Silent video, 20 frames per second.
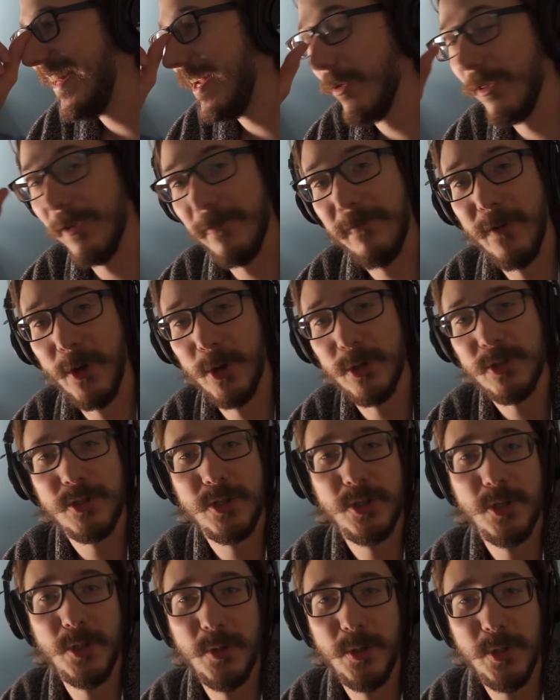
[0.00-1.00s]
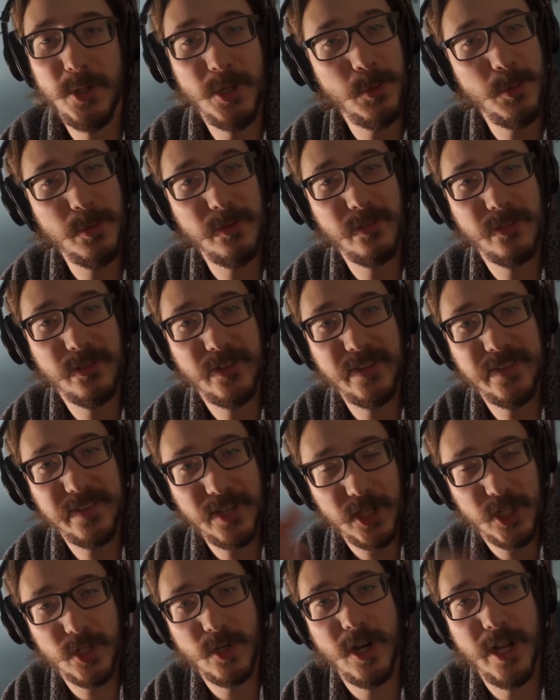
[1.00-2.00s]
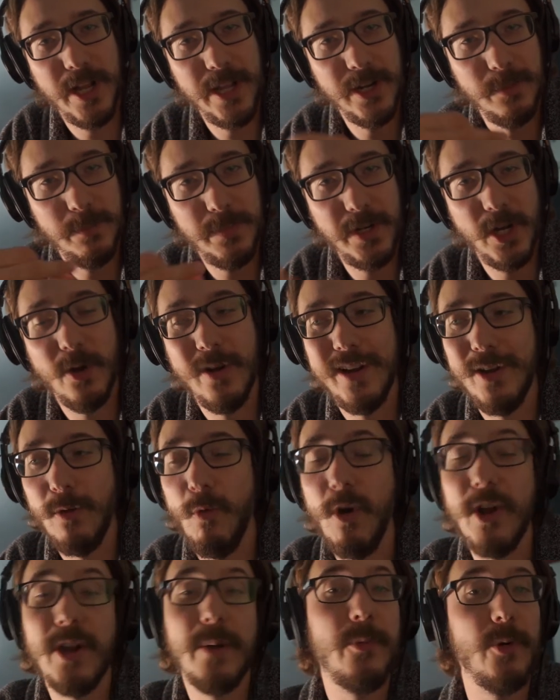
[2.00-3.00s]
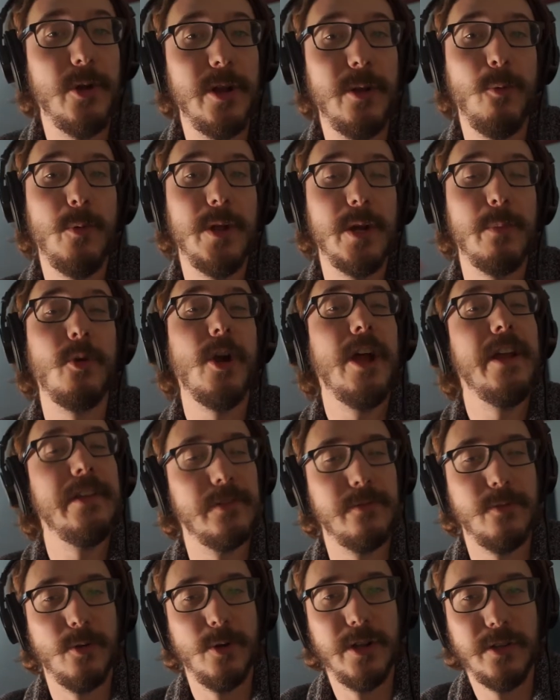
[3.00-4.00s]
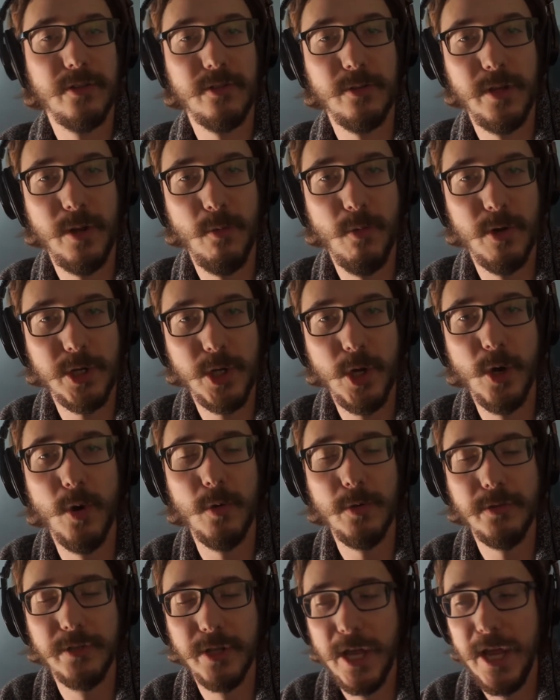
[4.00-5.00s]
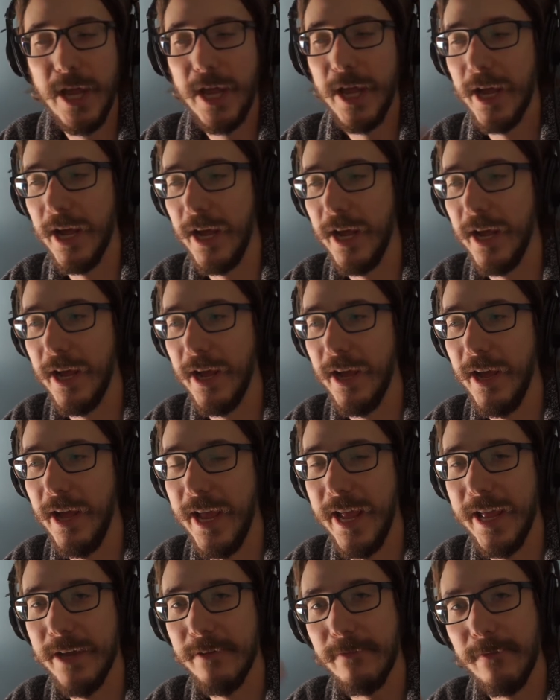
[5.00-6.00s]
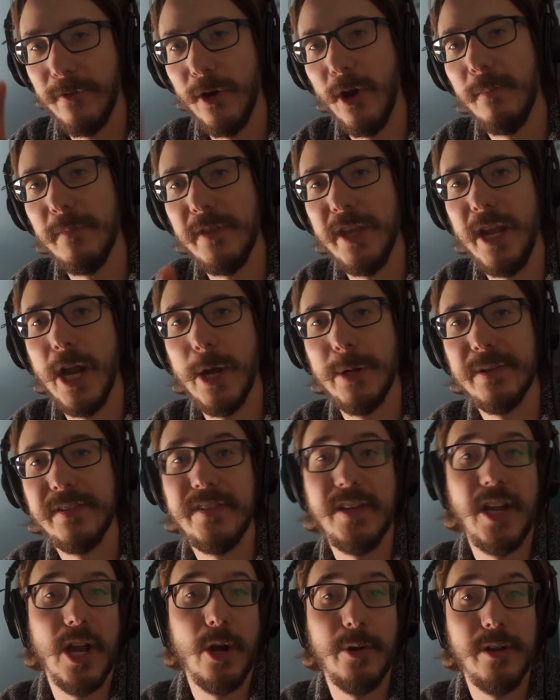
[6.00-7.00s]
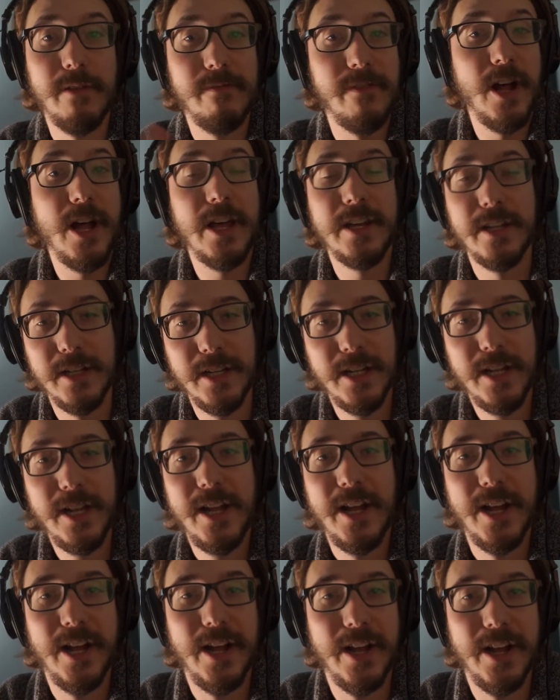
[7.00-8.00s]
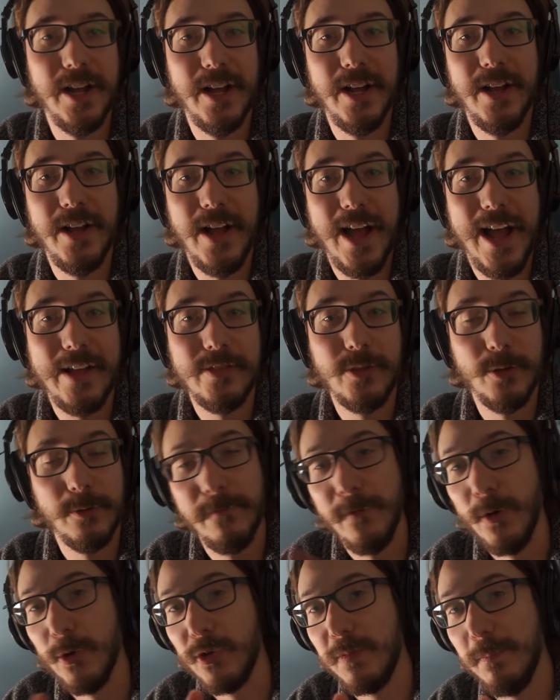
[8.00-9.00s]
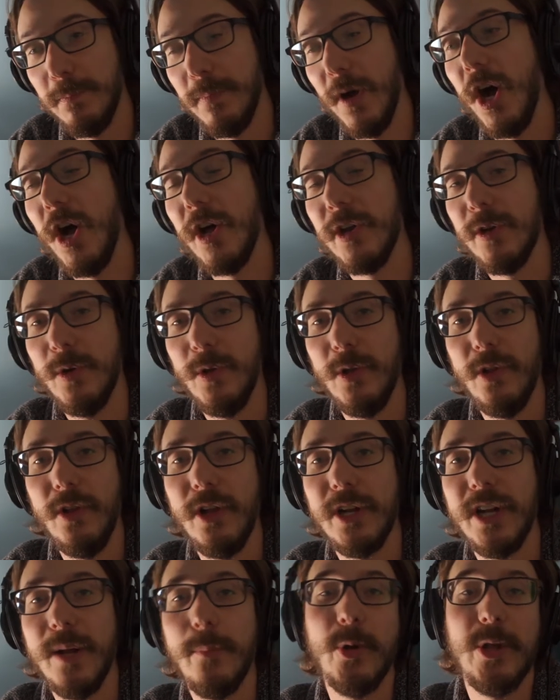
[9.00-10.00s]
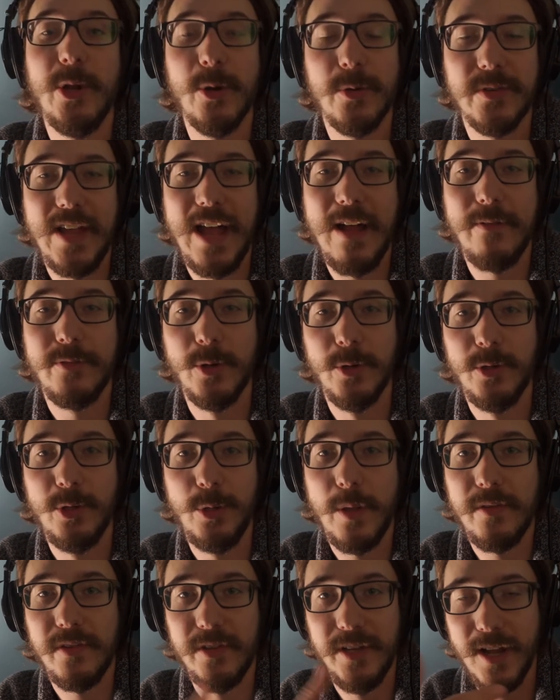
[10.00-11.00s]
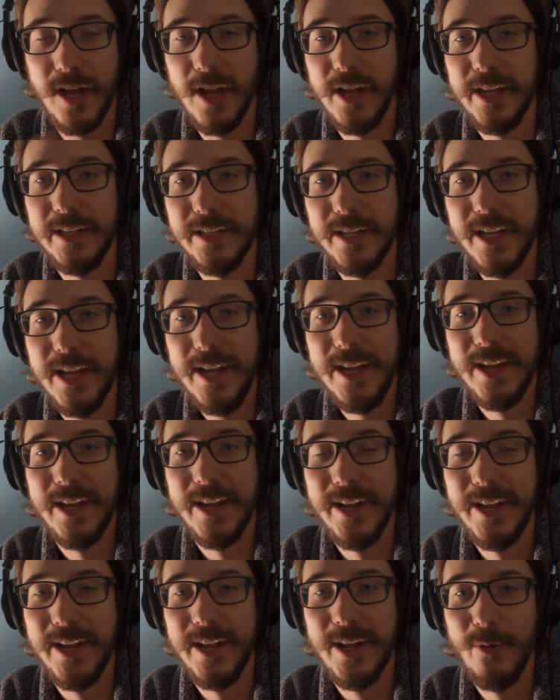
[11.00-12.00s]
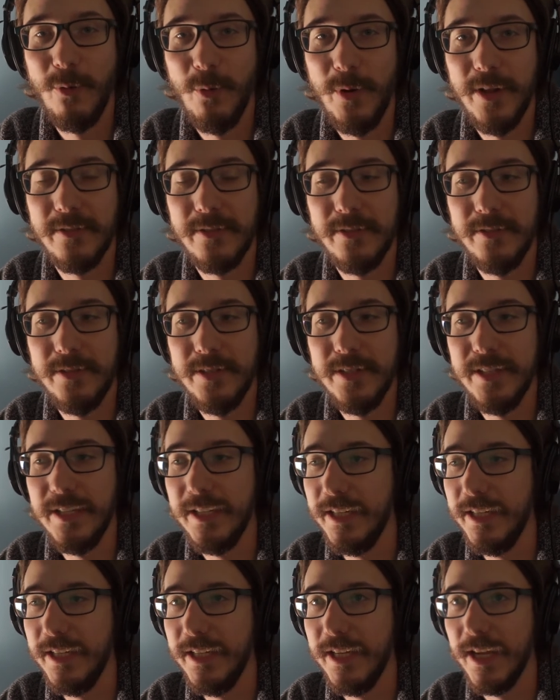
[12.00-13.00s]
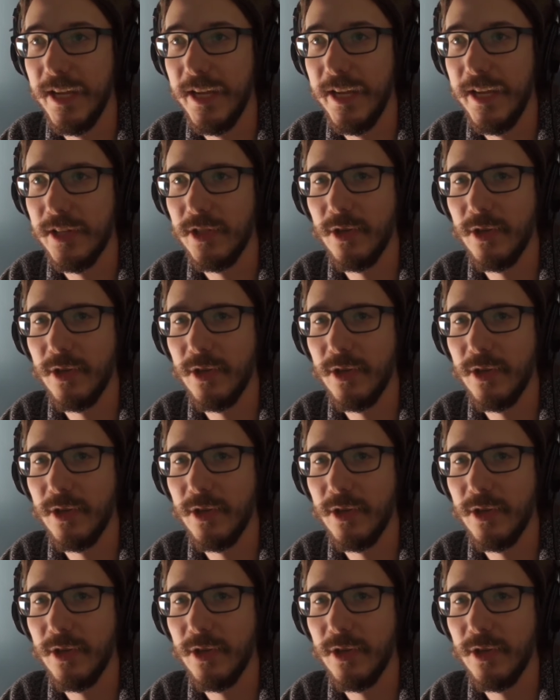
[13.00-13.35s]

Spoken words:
they were the first to use the Citra in a beer and win a prize for it. So they won gold. And from there, Sierra Nevada had their first bottle a couple of years after in 2009 with the